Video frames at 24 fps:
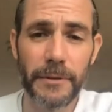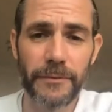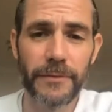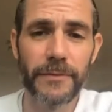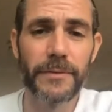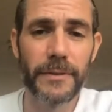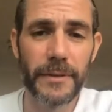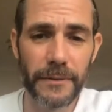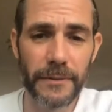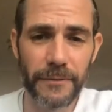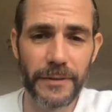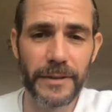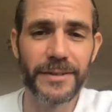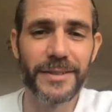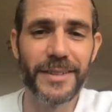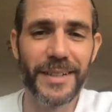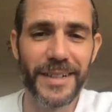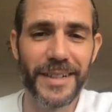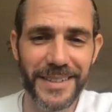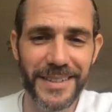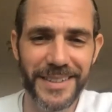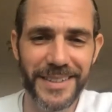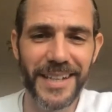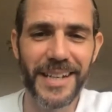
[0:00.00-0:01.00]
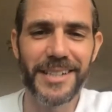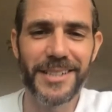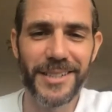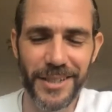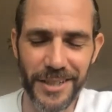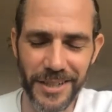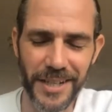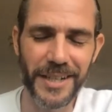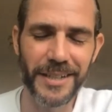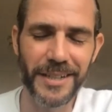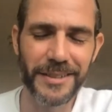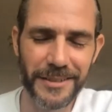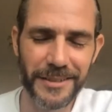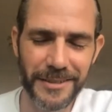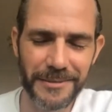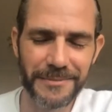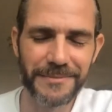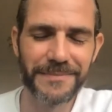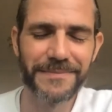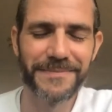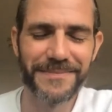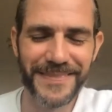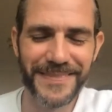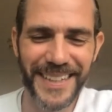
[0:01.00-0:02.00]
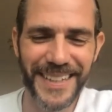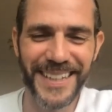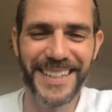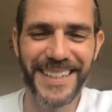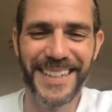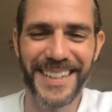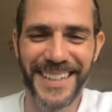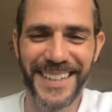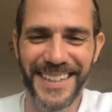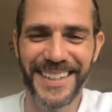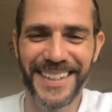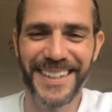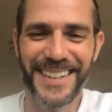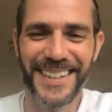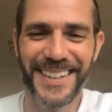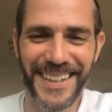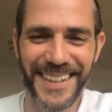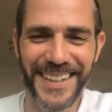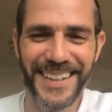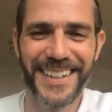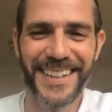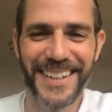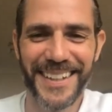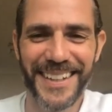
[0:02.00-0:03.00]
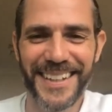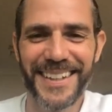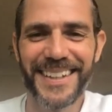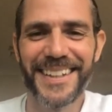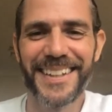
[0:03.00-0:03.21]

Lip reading: grateful it's there. Yes. All